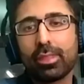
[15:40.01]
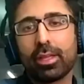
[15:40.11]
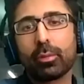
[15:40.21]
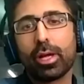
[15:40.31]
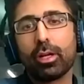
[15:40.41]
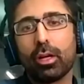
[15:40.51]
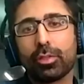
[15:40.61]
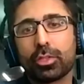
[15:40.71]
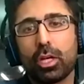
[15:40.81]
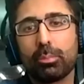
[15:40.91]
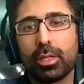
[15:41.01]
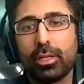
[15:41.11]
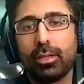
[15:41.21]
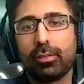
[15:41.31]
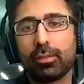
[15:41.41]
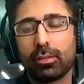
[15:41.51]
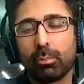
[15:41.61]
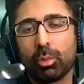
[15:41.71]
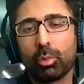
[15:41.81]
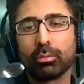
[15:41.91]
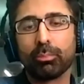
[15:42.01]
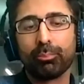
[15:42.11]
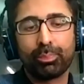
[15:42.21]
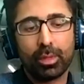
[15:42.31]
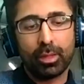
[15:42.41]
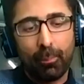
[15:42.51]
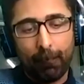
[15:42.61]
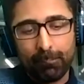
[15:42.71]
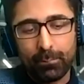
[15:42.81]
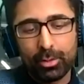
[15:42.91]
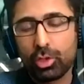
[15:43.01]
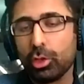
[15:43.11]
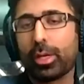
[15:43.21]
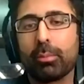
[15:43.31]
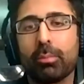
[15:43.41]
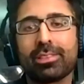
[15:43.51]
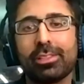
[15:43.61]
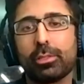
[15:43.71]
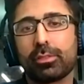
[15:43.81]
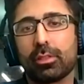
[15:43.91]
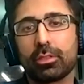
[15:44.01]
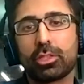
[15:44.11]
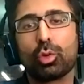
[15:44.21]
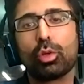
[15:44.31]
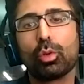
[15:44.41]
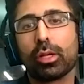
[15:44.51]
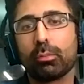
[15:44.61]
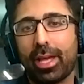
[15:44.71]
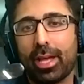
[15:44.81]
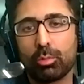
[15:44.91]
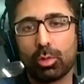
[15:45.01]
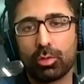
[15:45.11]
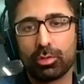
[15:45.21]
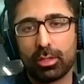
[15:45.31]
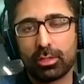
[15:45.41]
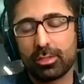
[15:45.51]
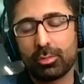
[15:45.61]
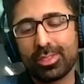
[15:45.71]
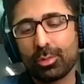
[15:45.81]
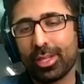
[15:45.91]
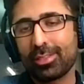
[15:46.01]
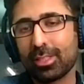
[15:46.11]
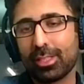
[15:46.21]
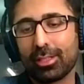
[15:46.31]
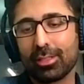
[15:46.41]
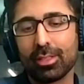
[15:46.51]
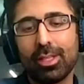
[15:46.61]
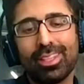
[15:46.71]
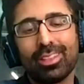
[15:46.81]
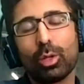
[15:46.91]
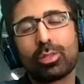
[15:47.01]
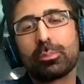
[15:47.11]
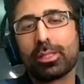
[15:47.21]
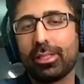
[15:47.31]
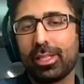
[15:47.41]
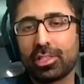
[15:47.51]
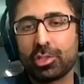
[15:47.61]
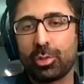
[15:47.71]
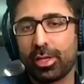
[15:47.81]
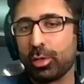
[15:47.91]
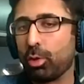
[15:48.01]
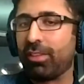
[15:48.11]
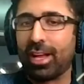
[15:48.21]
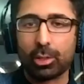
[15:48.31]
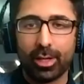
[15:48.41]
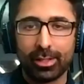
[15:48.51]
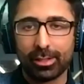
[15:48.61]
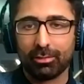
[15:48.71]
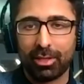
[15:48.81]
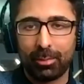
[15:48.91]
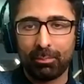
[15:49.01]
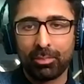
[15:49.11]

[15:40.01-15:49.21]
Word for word: thing right off the top is number one, look at monthly results don't look at annual results and the reason why i say that is look typically guys are trying to do a value add deal right